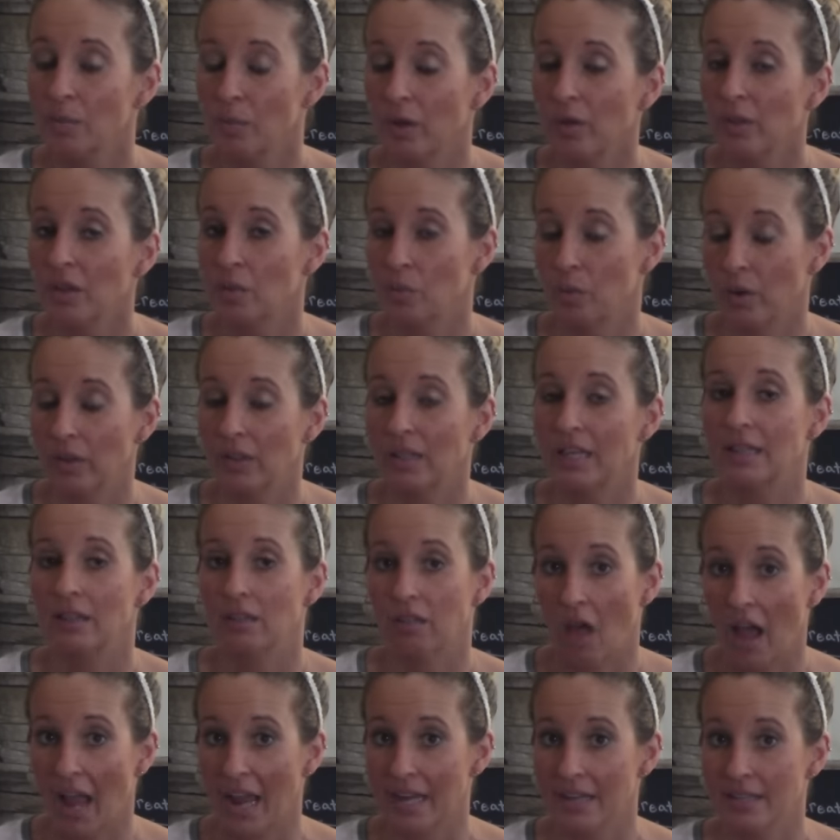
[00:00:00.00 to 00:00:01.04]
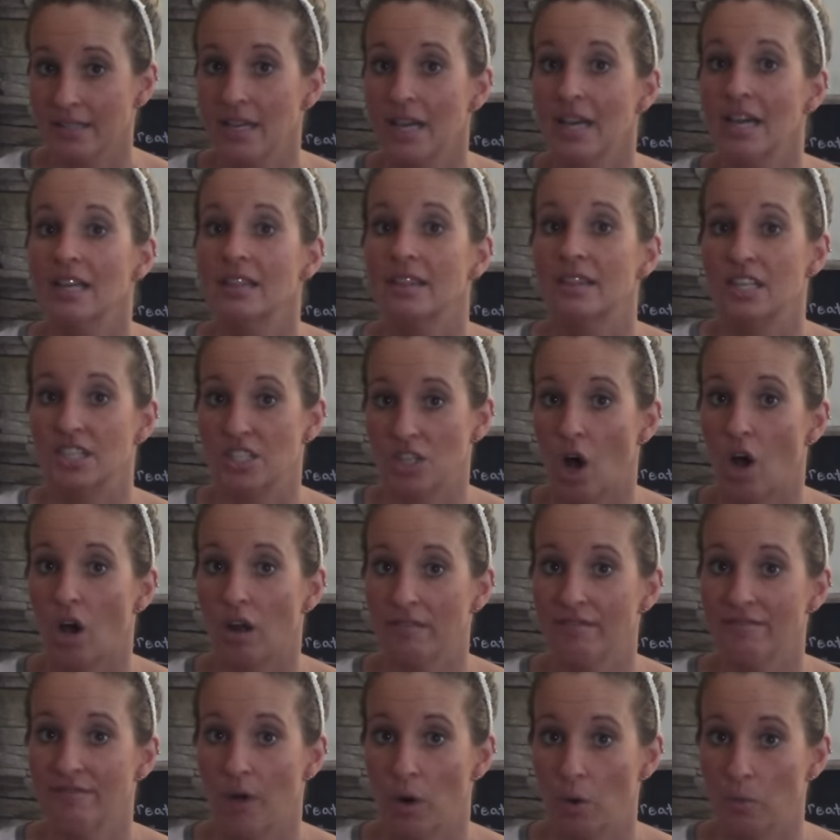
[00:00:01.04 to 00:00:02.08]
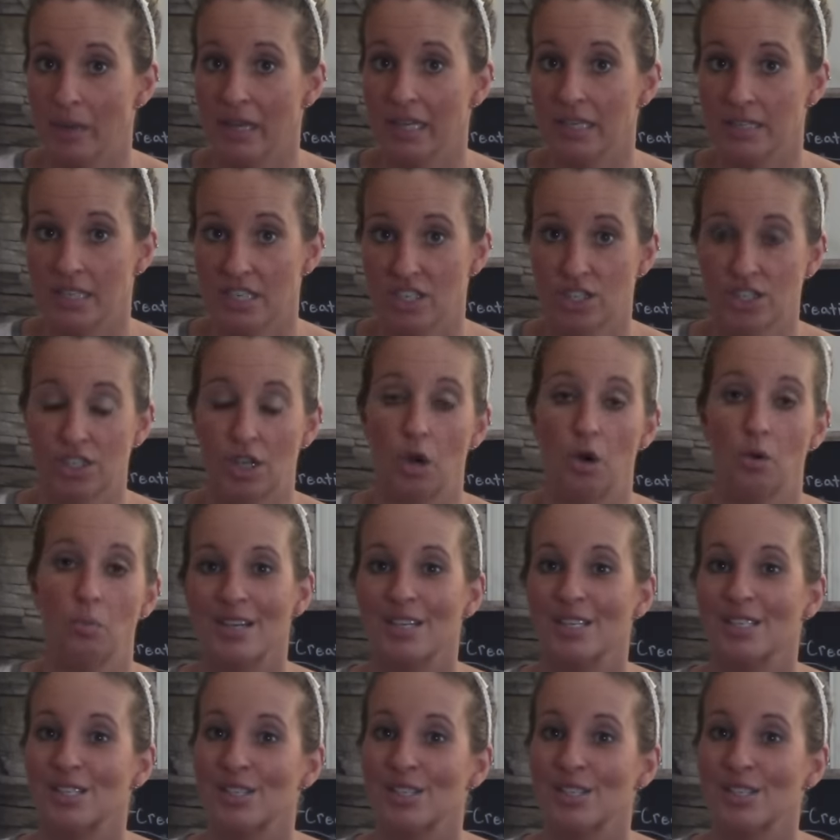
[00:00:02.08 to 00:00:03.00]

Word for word: really, really liked the Dawn foaming dish soap.